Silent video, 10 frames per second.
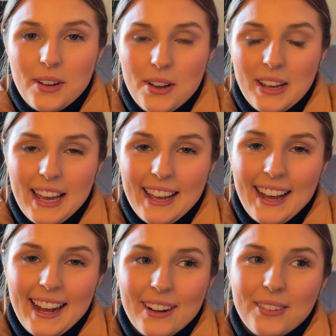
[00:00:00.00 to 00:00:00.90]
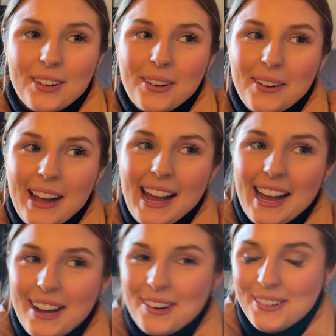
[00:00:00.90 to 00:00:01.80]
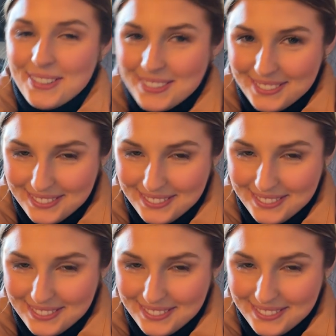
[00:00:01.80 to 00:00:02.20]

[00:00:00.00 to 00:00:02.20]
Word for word: Okay, I don't know how